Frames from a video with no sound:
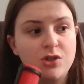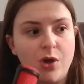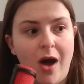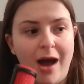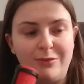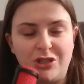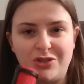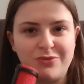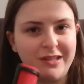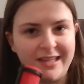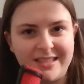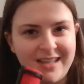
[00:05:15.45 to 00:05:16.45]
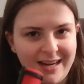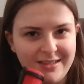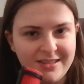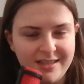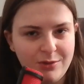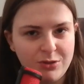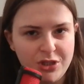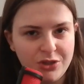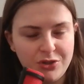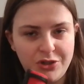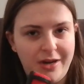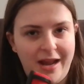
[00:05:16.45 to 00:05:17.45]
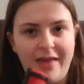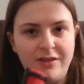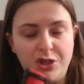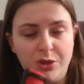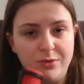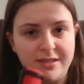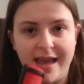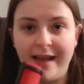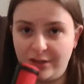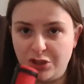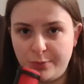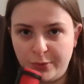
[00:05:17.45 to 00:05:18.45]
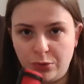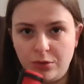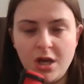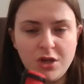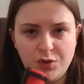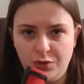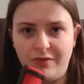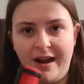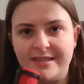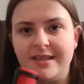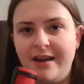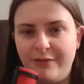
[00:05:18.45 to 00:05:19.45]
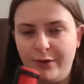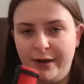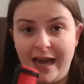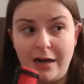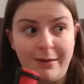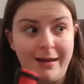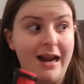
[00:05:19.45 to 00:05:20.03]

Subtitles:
So I was just really excited to see what she could do now that she was eligible to race in F1 Academy,